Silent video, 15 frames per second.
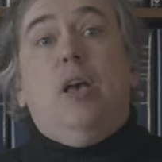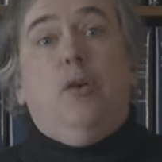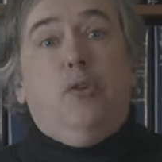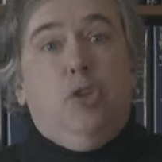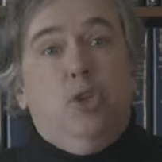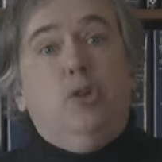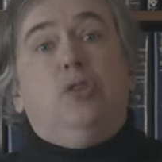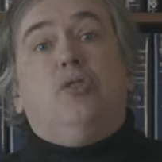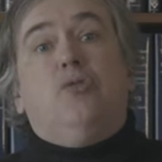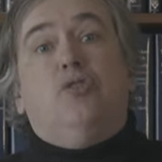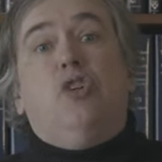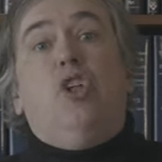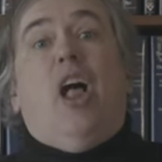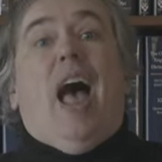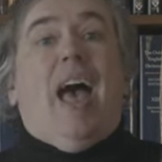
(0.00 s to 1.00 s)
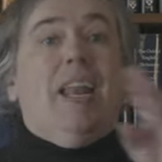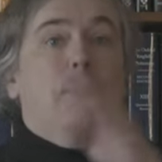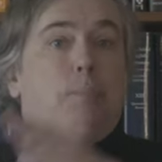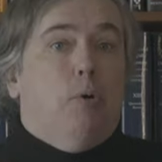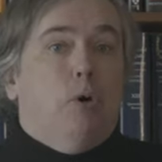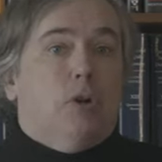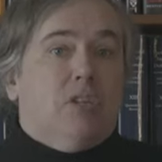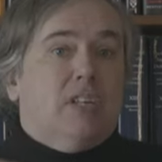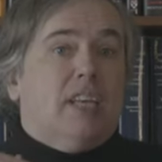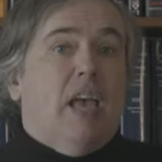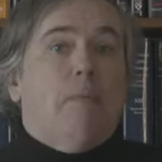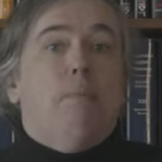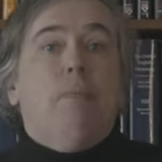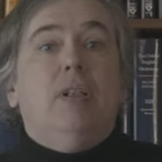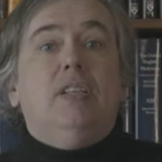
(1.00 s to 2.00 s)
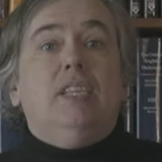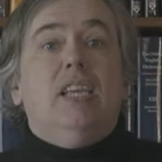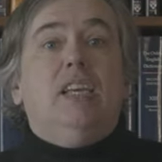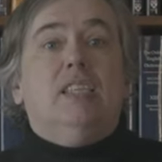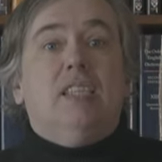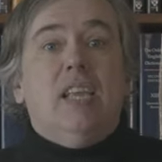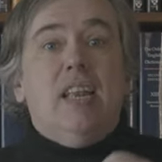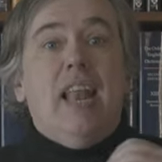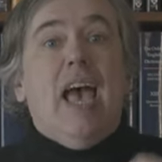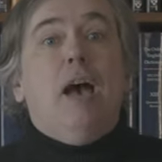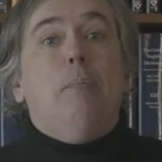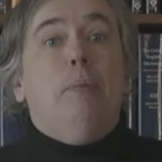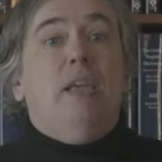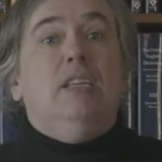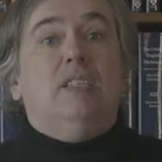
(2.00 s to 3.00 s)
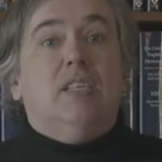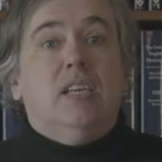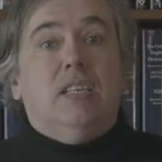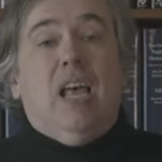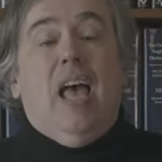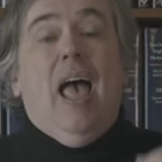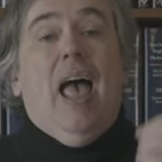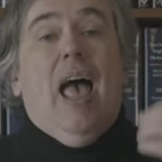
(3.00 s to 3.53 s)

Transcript: useful and important capability because it now means that